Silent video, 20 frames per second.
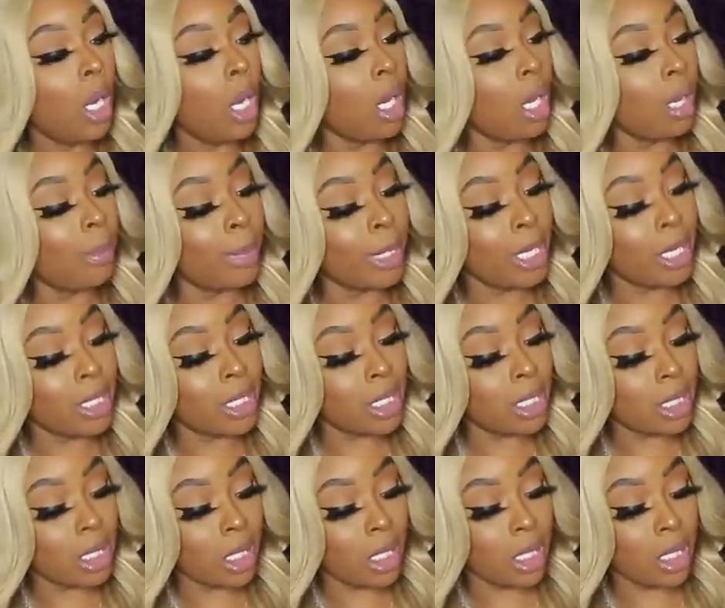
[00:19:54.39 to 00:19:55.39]
um, because
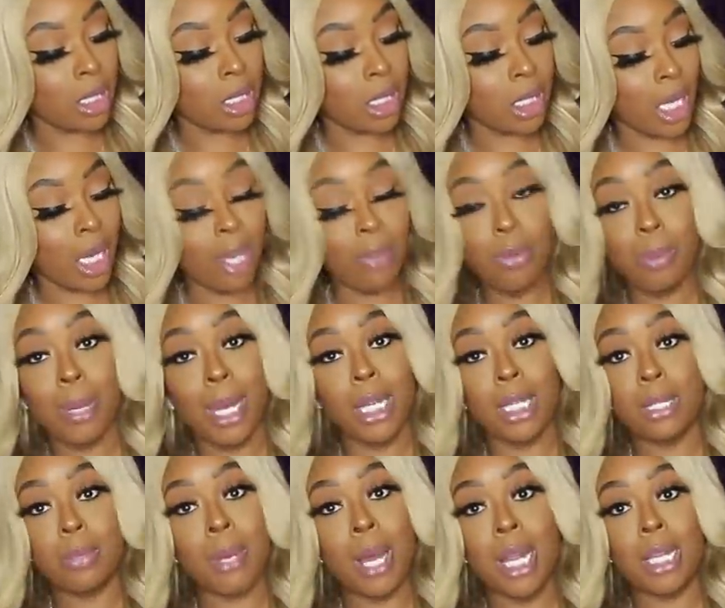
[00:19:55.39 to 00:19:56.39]
it's against
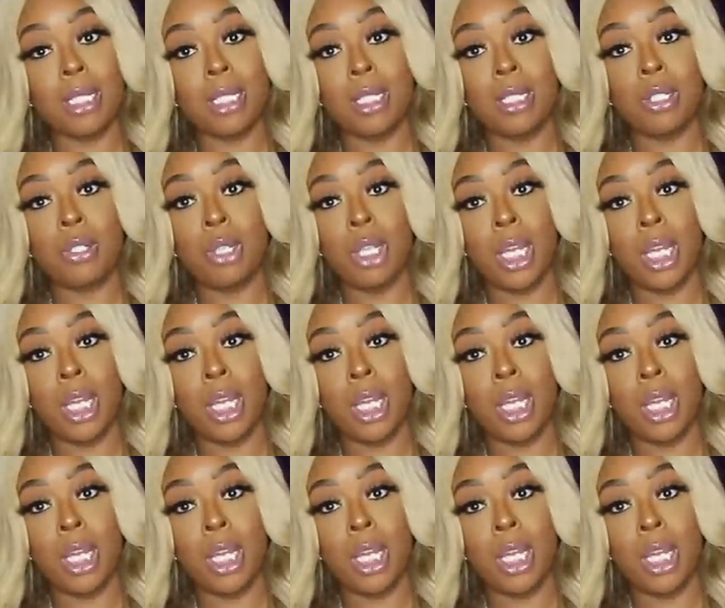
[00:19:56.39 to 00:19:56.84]
everybody's policies.